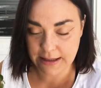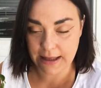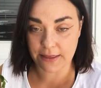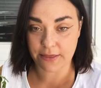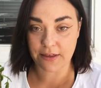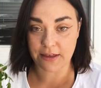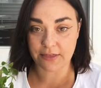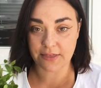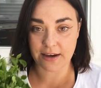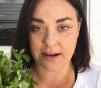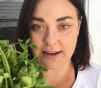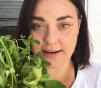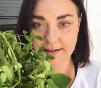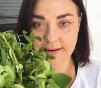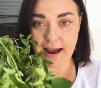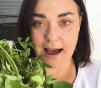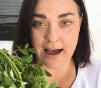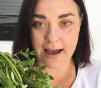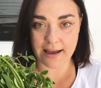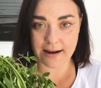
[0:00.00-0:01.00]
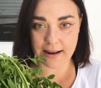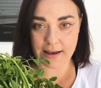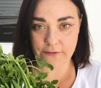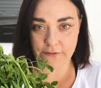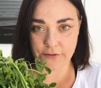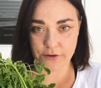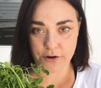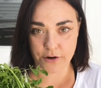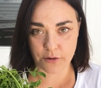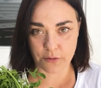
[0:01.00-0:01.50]
think that it died
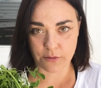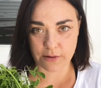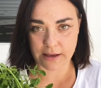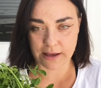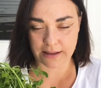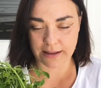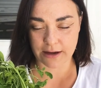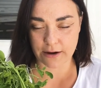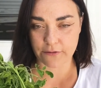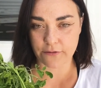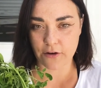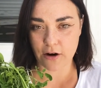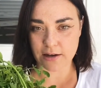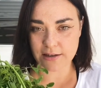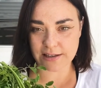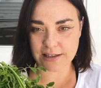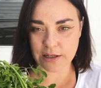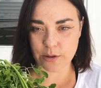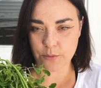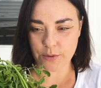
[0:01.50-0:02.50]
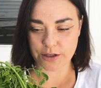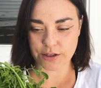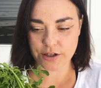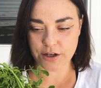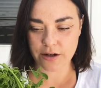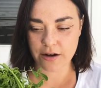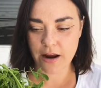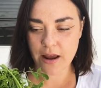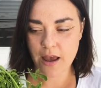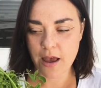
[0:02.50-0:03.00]
if you get like a frosty
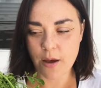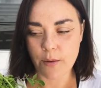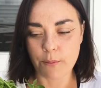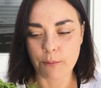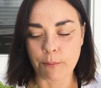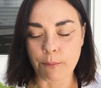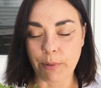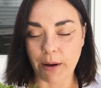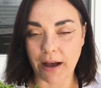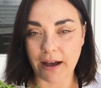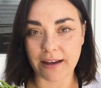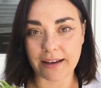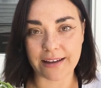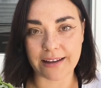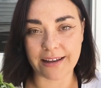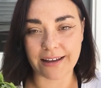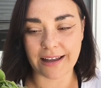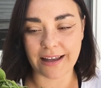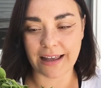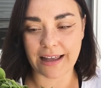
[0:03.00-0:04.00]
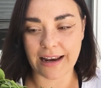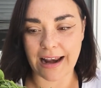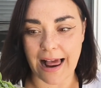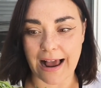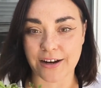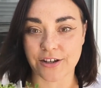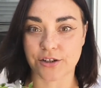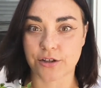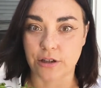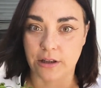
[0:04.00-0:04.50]
winter, but it
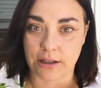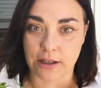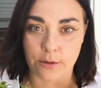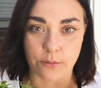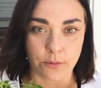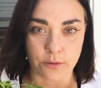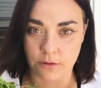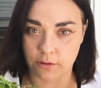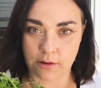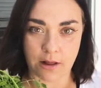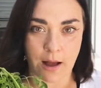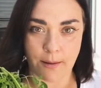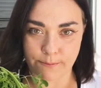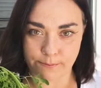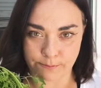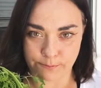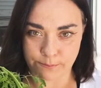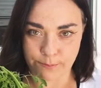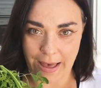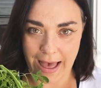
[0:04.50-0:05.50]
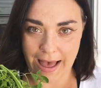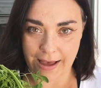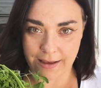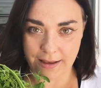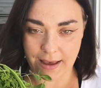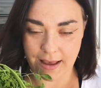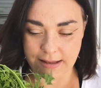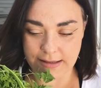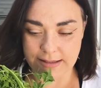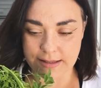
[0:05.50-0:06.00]
actually will come back
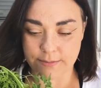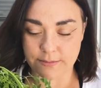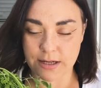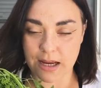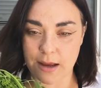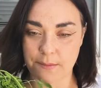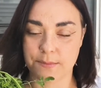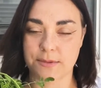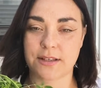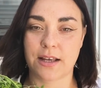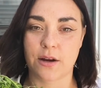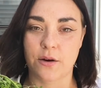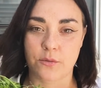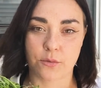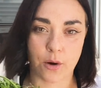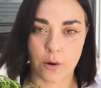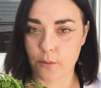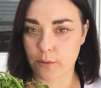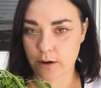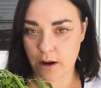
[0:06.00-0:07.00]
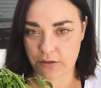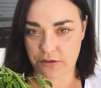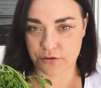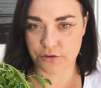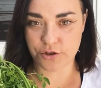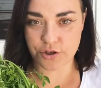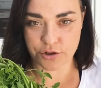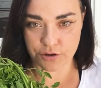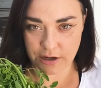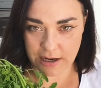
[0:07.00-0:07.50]
and sometimes like grow another
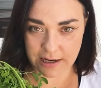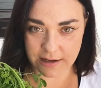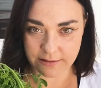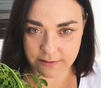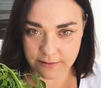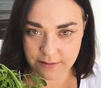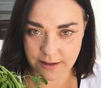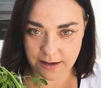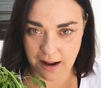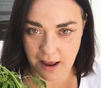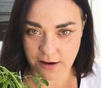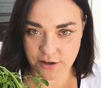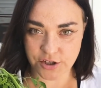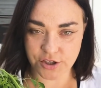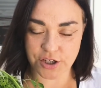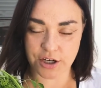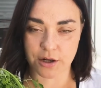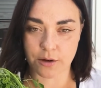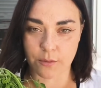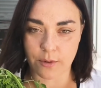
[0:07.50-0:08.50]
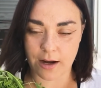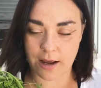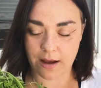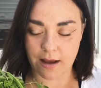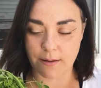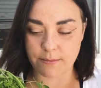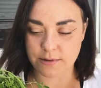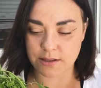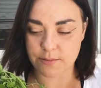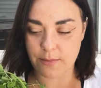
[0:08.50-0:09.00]
tree the next year when it
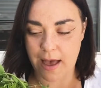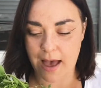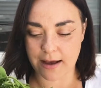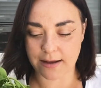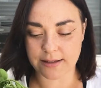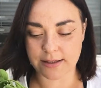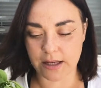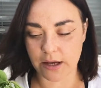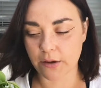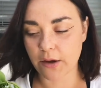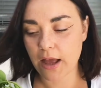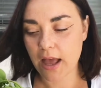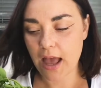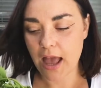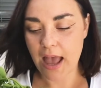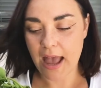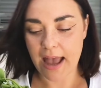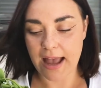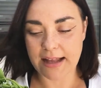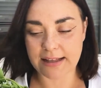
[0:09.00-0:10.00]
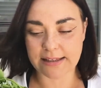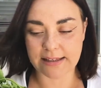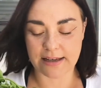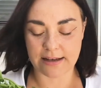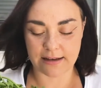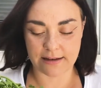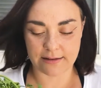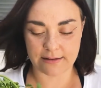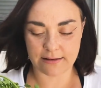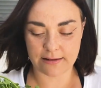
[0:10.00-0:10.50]
comes back. So it's
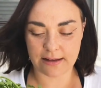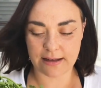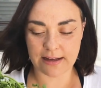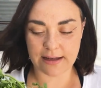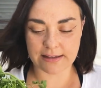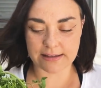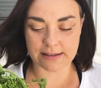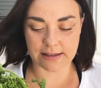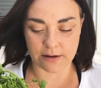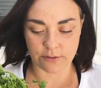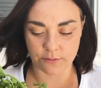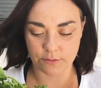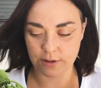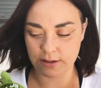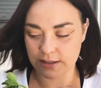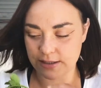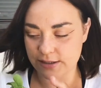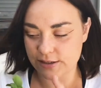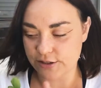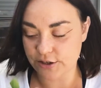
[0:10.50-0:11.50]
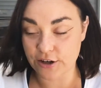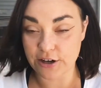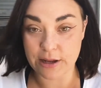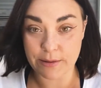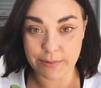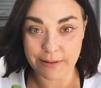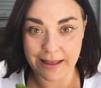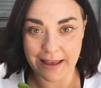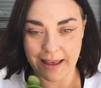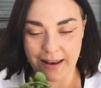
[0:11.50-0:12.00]
a really sturdy
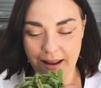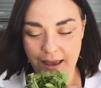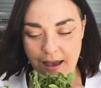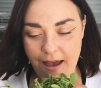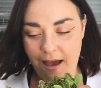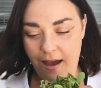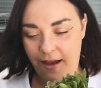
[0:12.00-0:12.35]
plant.